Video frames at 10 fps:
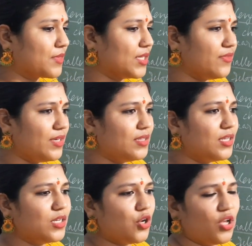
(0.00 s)
giving
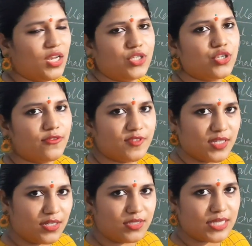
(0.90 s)
the knowledge of
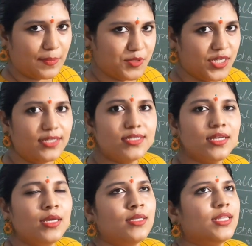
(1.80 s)
the subjects,
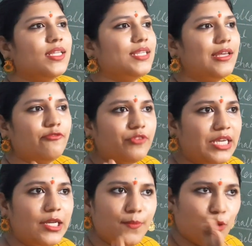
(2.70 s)
then they
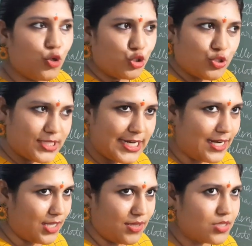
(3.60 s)
feel bored to
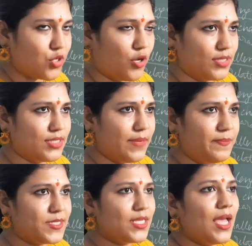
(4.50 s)
study these
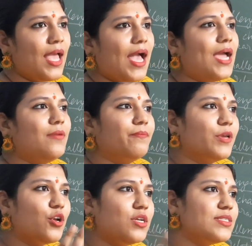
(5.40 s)
concepts, and
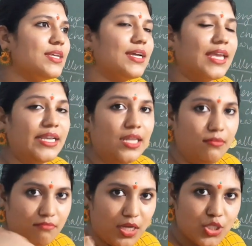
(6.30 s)
because they are
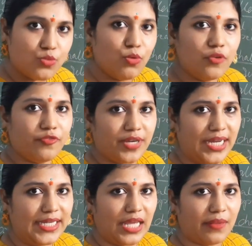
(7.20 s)
getting much more
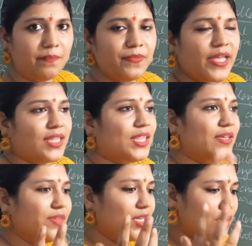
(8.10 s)
free time,
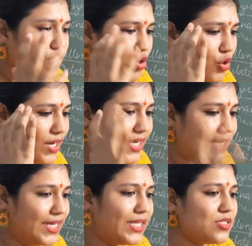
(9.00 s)
they will go and
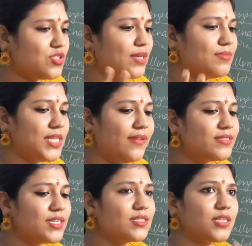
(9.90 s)
indulge
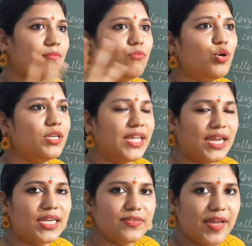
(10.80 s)
themselves in some more
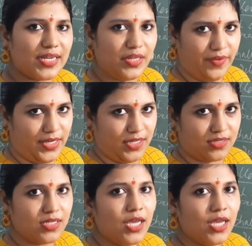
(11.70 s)
negative activities.